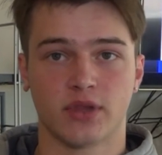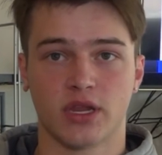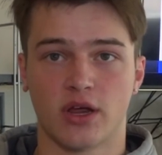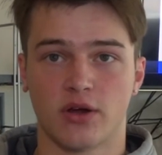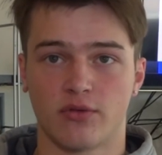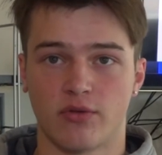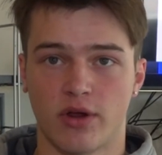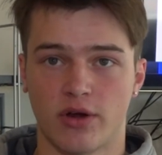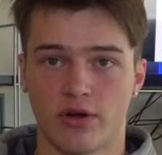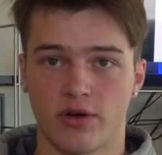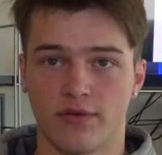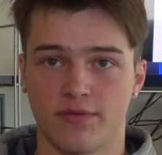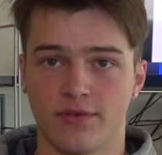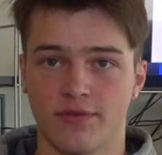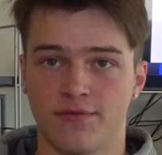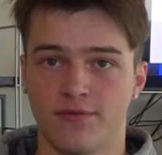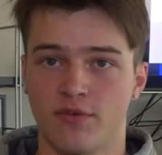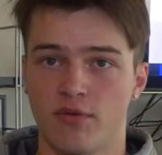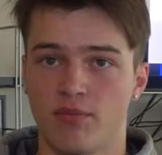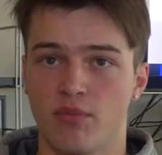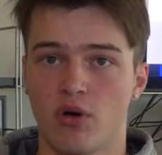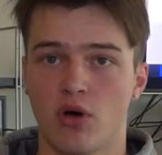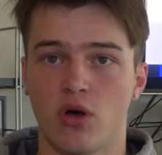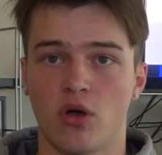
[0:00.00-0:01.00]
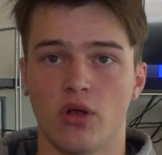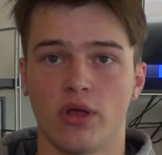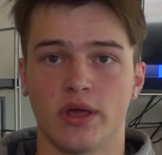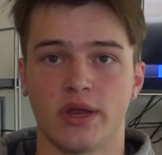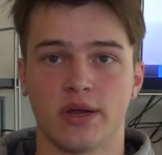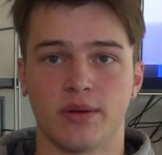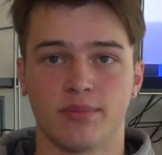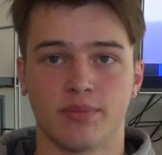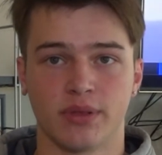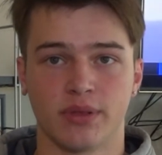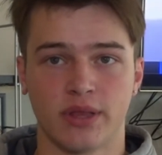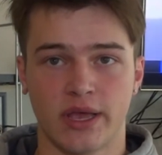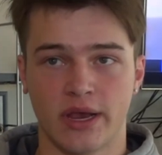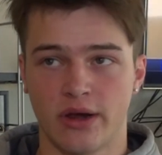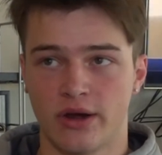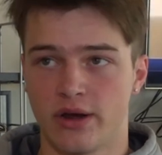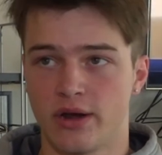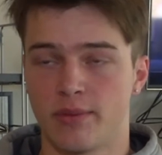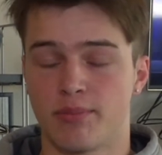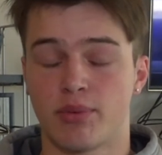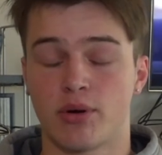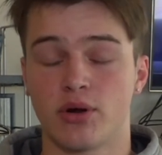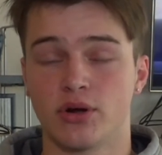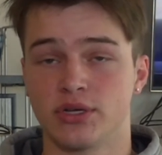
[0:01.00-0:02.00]
runner of the football and a player
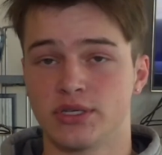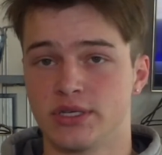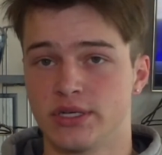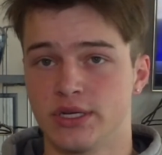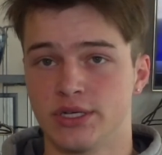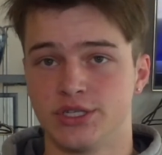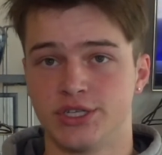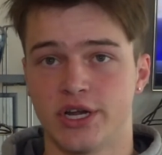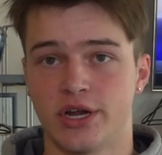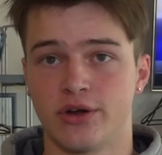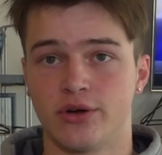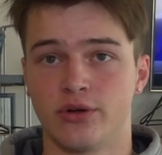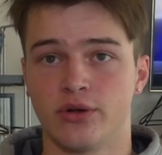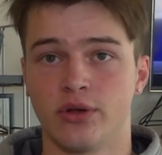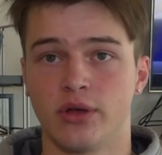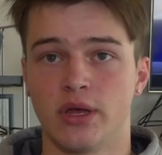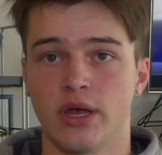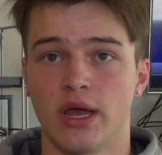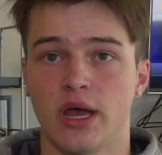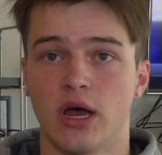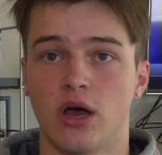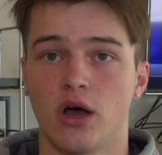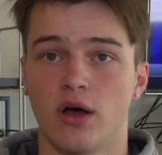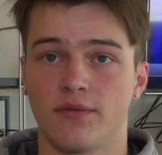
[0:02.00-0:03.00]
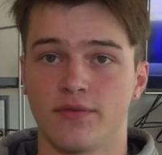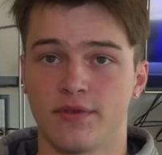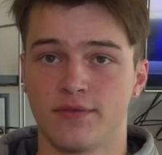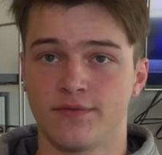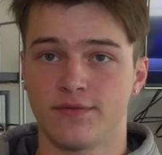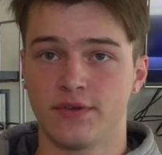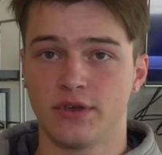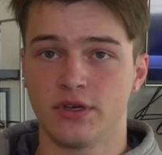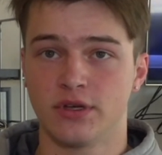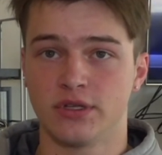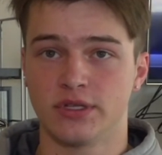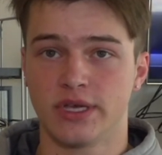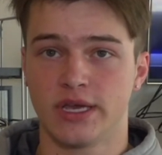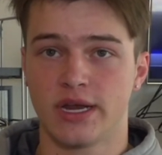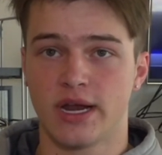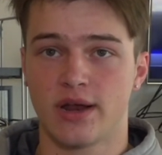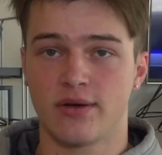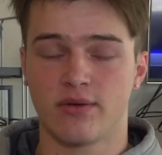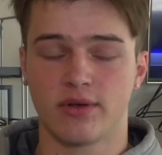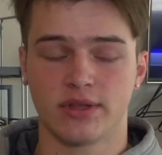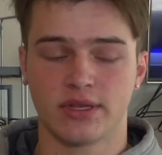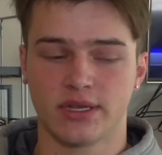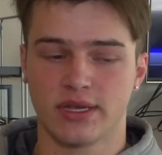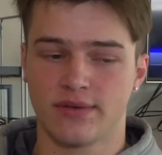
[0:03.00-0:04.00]
and a person in general off the field, and
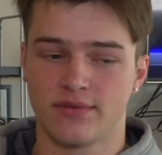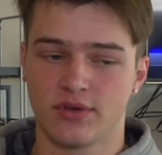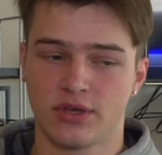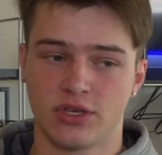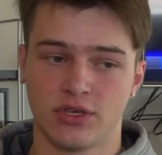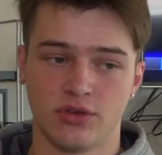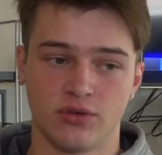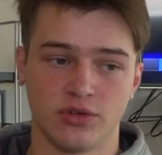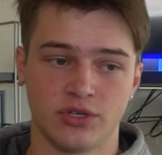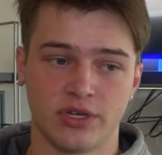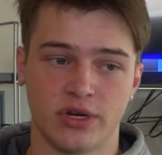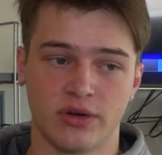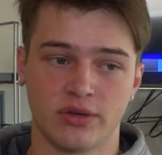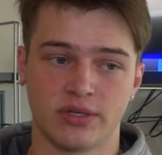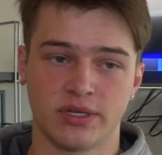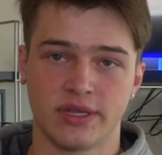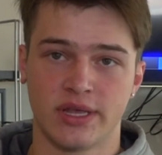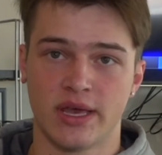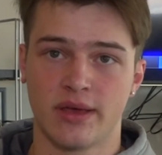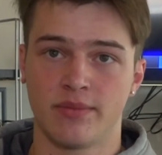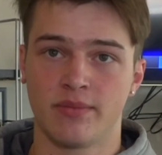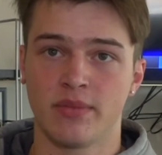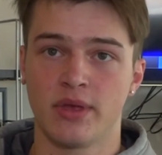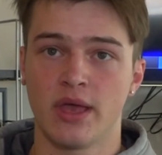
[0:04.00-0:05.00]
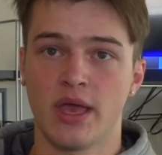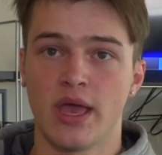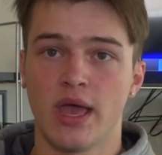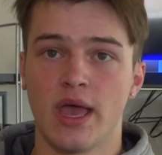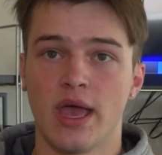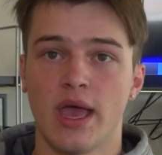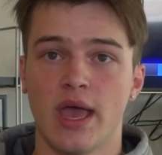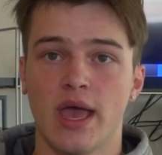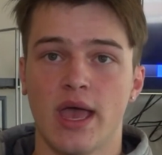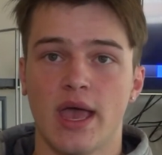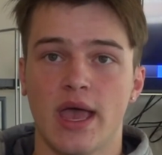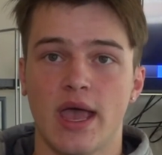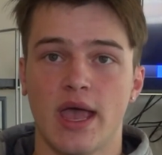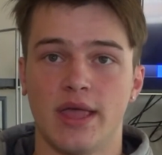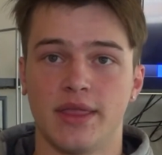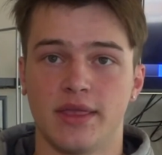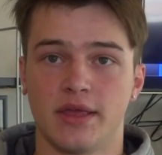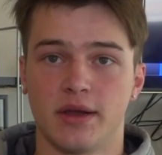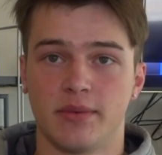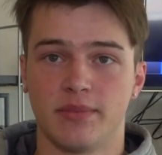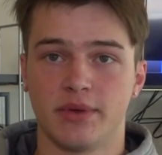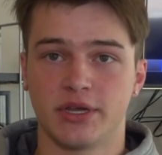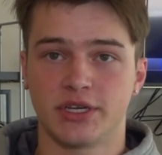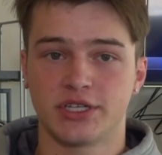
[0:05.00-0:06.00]
I'd like to give a huge shout out to them. And
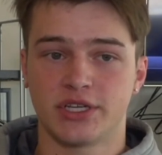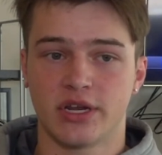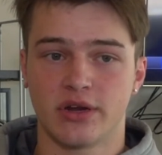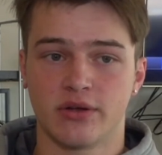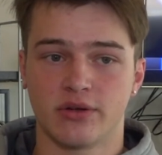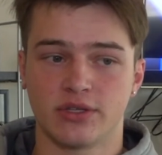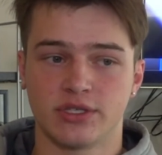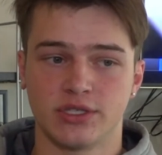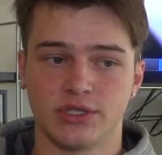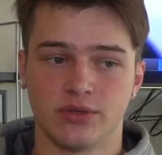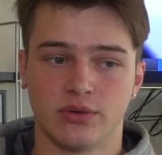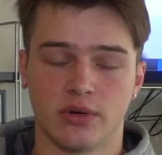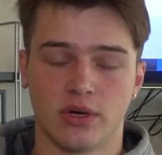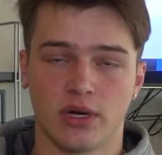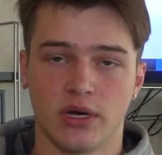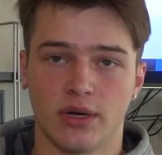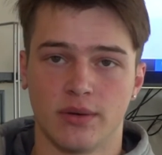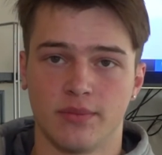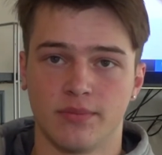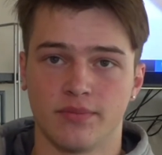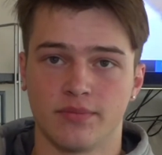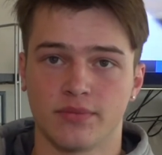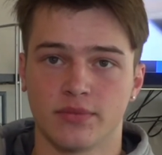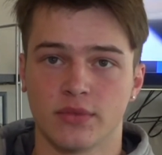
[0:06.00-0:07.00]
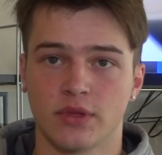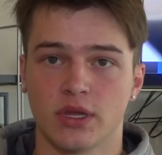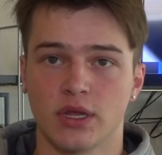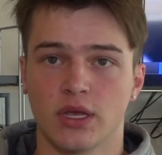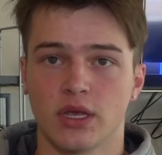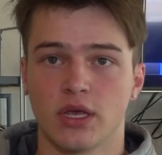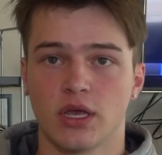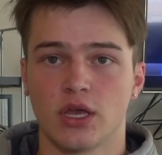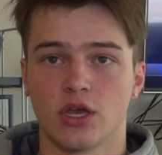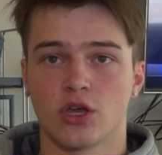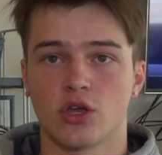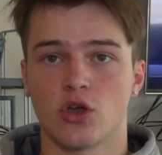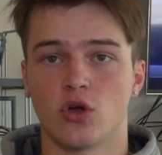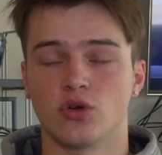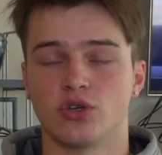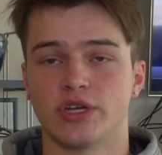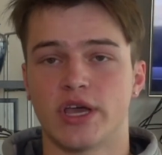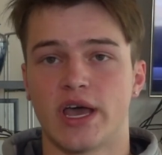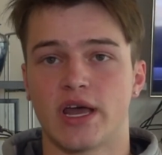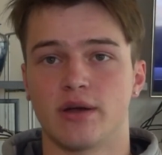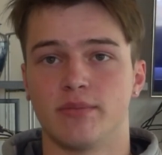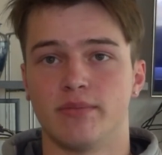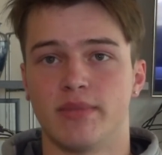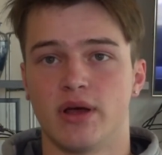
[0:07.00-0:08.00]
then a big shout out to Coach
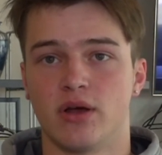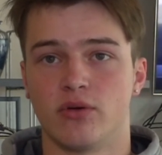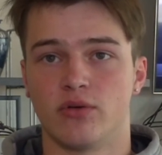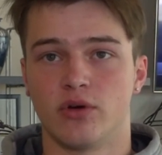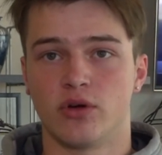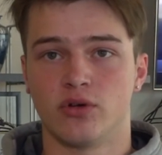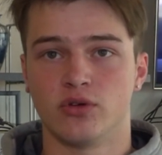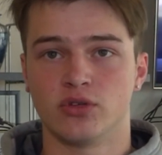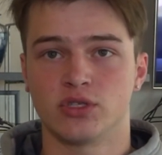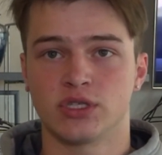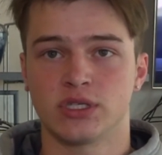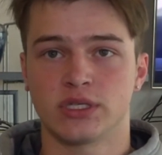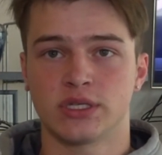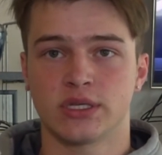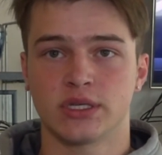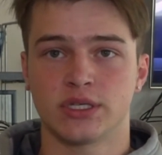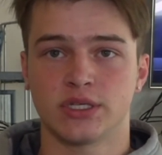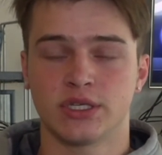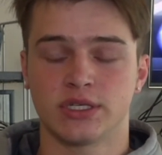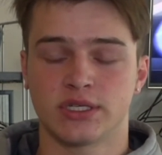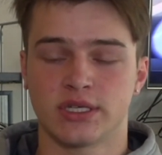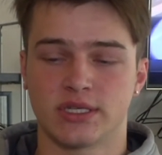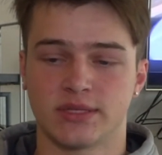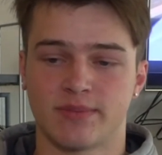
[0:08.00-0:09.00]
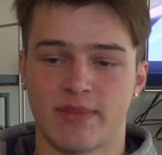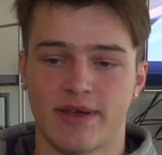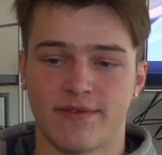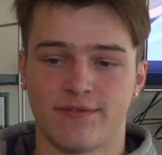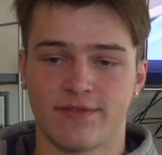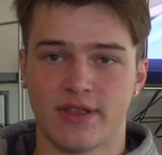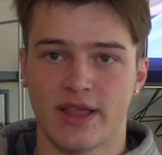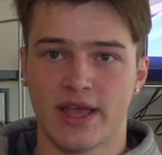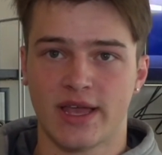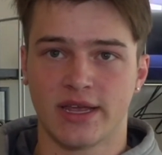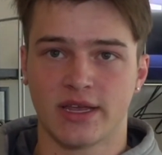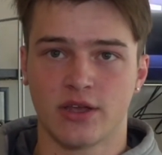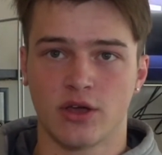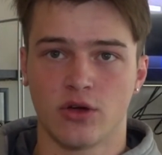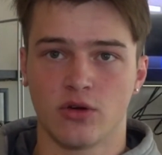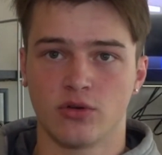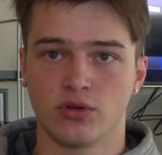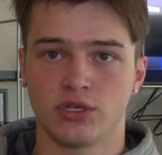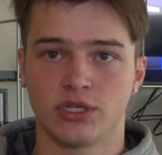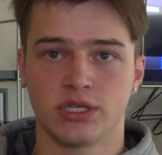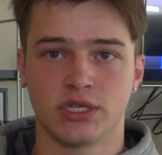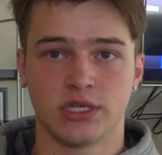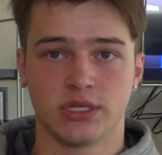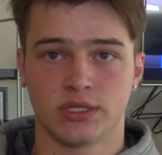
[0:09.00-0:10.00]
Adam Melrose, just as my flag
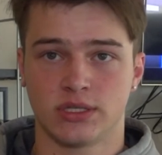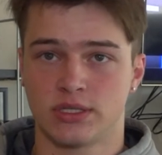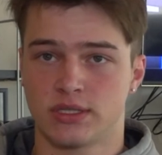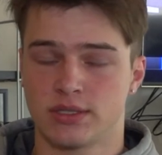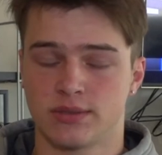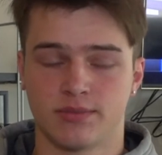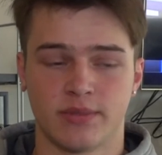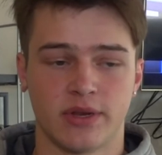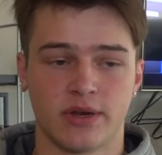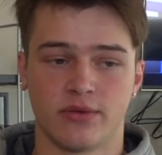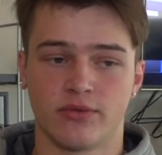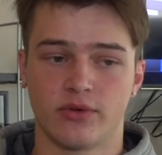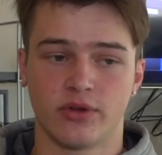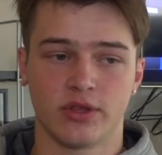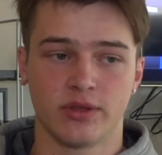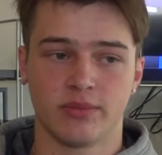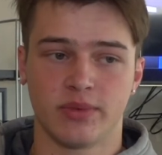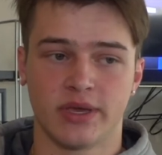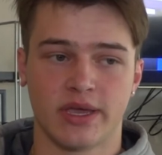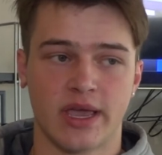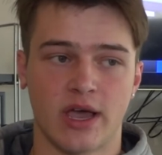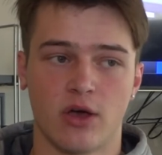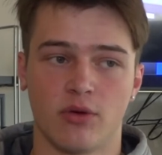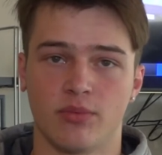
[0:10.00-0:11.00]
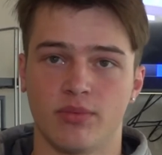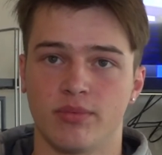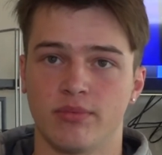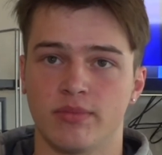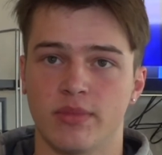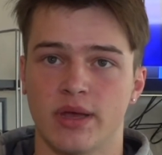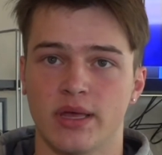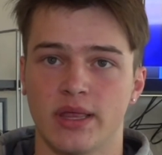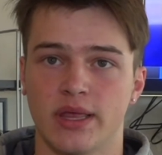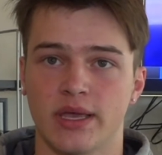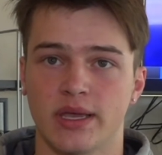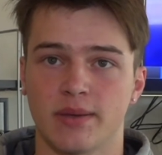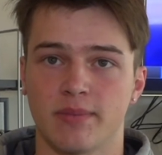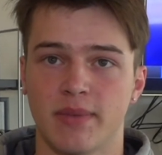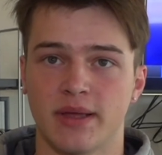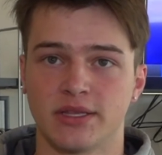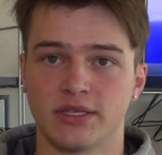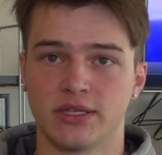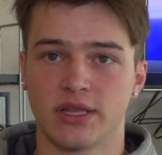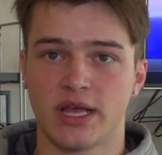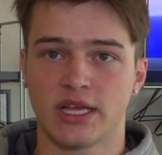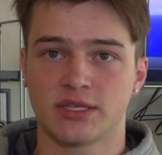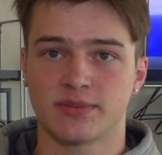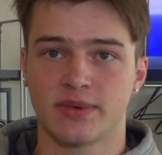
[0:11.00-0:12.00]
coach. He's been a really big help in my
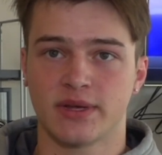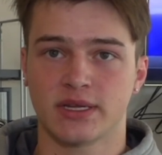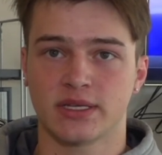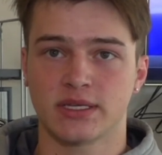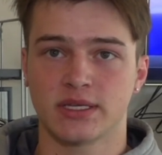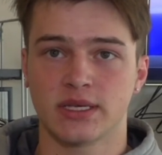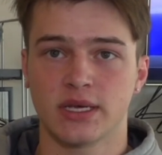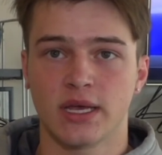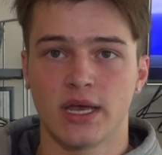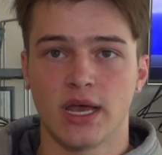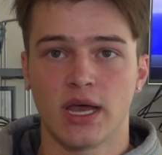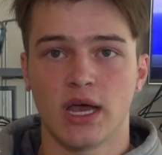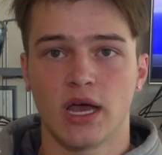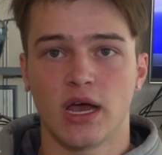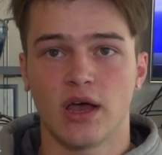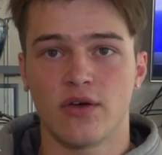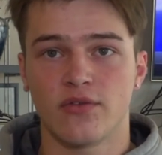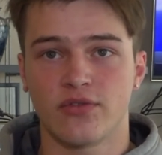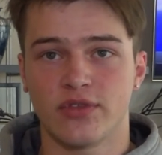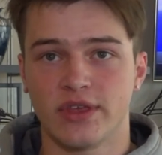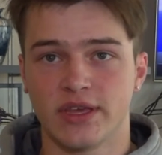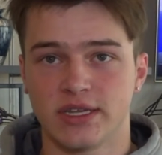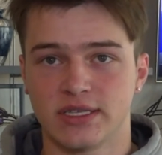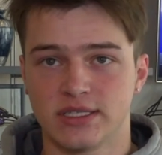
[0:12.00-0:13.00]
mental aspect of things,